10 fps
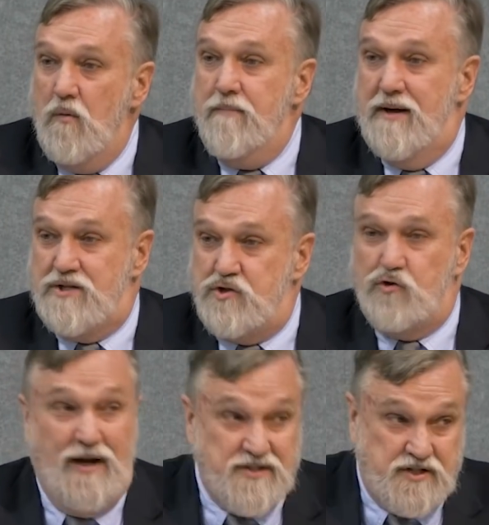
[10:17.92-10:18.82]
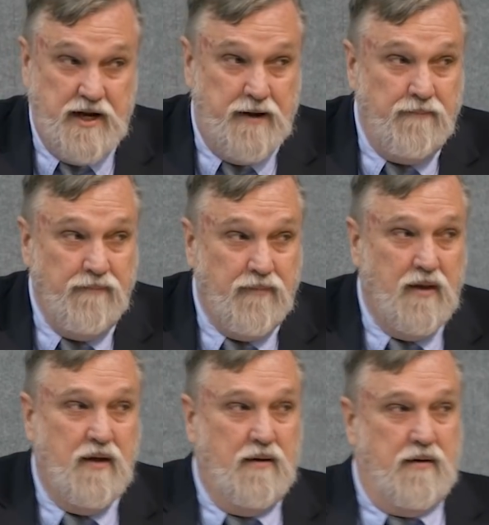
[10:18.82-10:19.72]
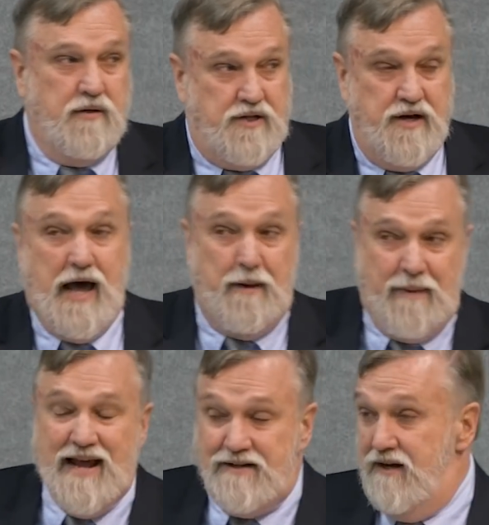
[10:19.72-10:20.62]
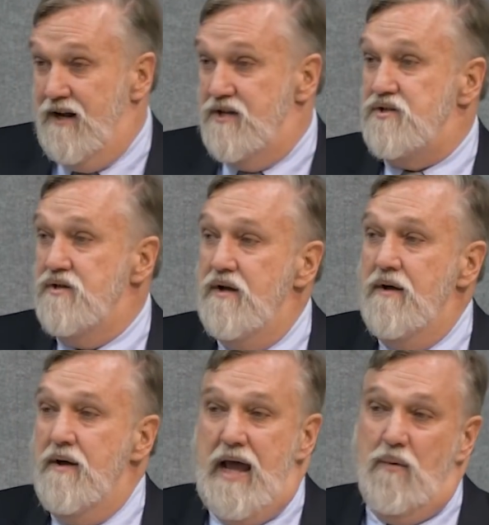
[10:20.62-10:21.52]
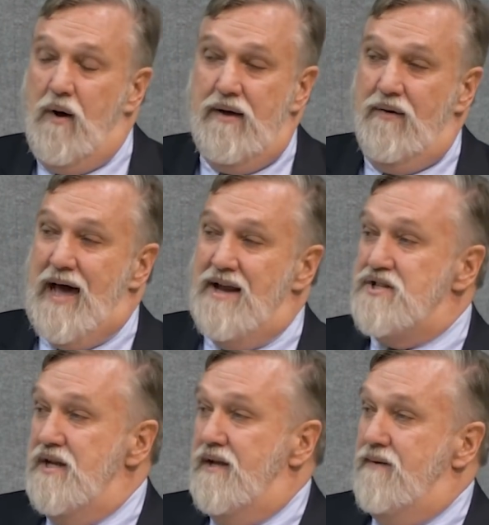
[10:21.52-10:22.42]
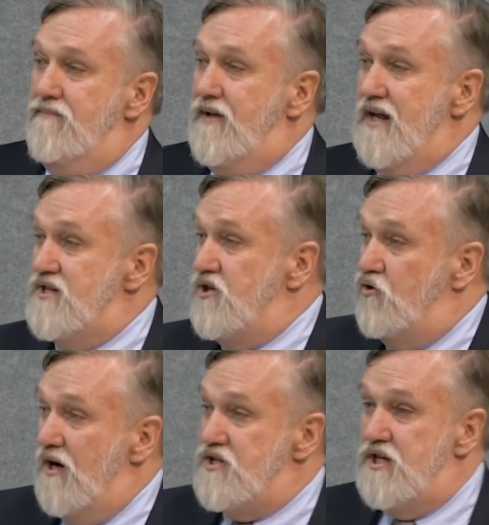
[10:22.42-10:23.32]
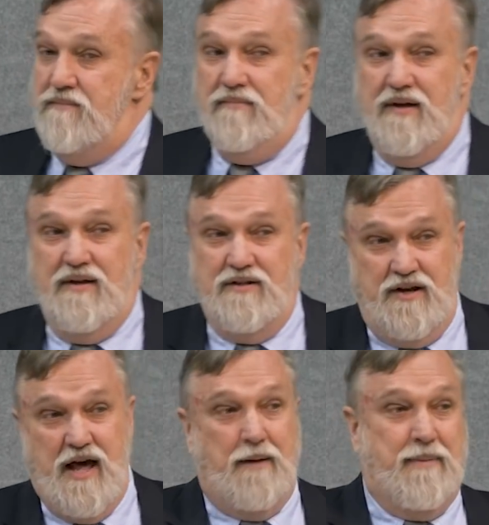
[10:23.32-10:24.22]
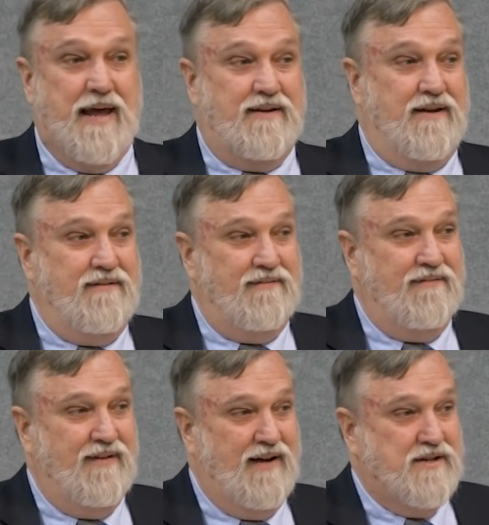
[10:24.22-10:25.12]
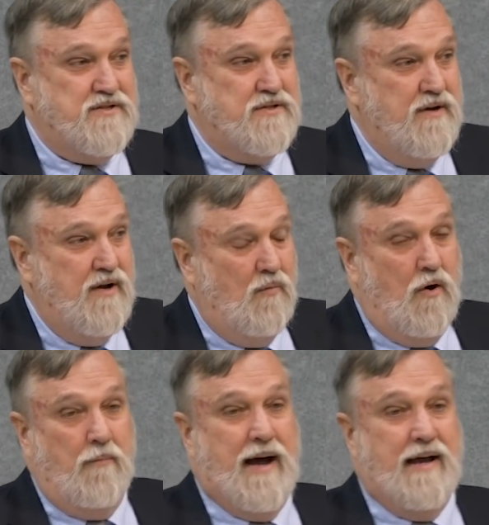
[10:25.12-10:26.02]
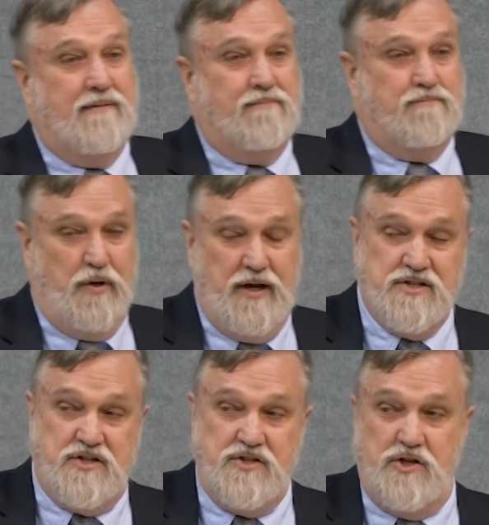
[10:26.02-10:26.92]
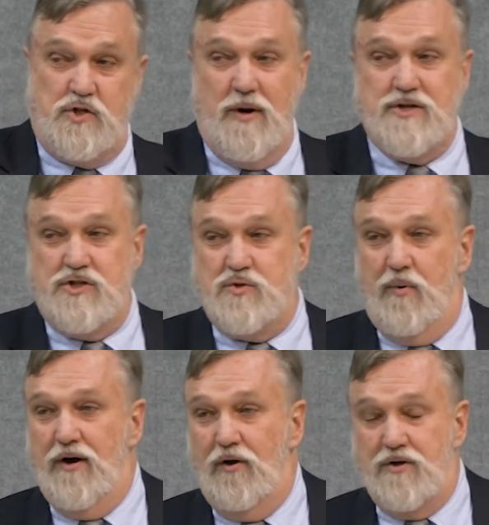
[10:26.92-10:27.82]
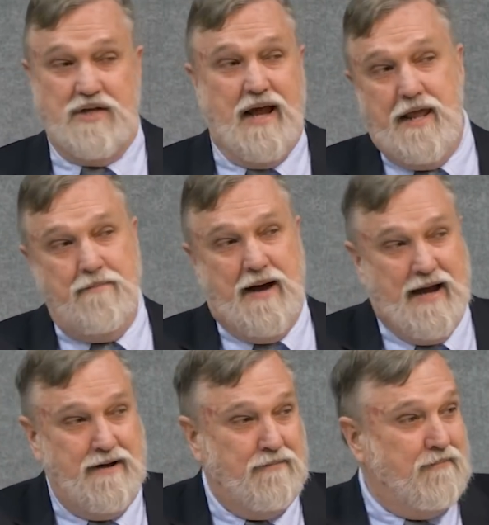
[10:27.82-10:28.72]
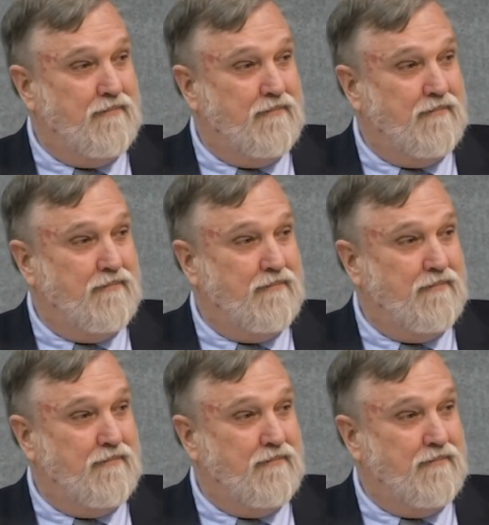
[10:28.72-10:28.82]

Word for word: We must trust him to not abandon us. And what, how does he get us to trust him to not abandon us? Well, by putting us in situations where it looks like he might.